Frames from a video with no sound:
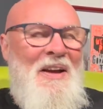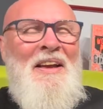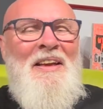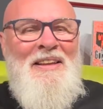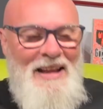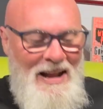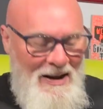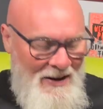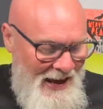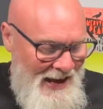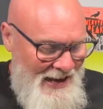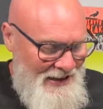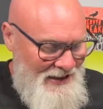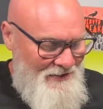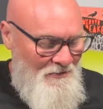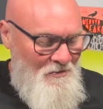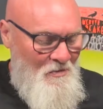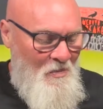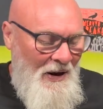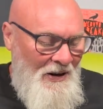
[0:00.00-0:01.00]
you know,
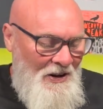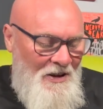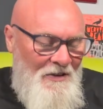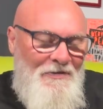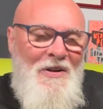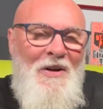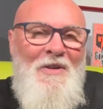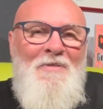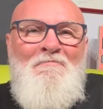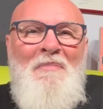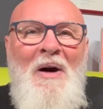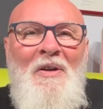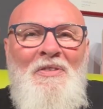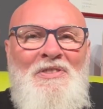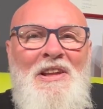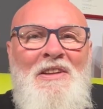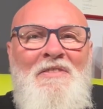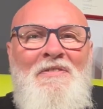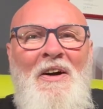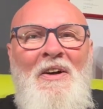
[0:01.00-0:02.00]
his wonderful
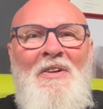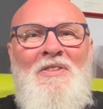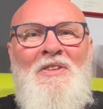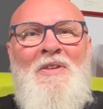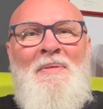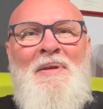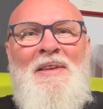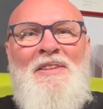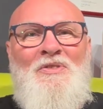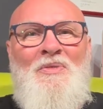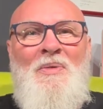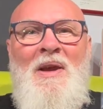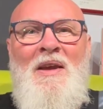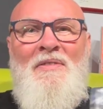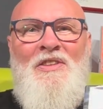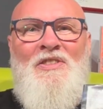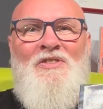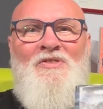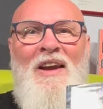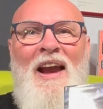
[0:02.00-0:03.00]
multi-volume history of
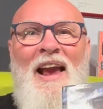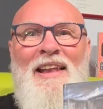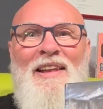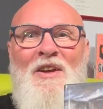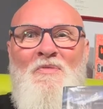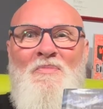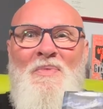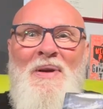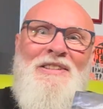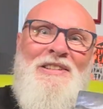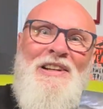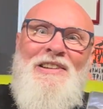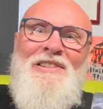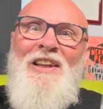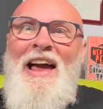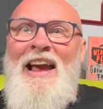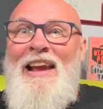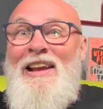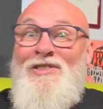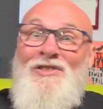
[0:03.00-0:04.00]
Australia, written
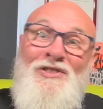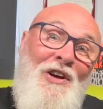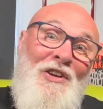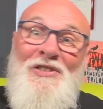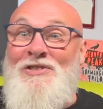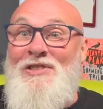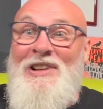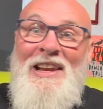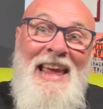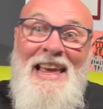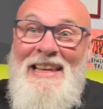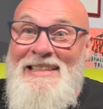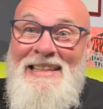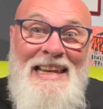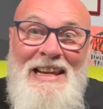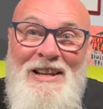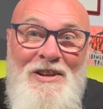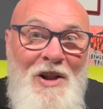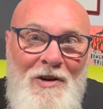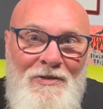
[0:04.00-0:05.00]
like
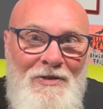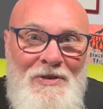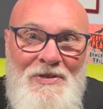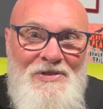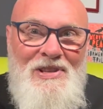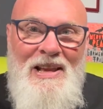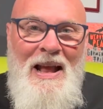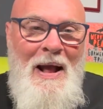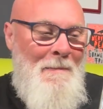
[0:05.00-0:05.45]
Dostoevsky novels,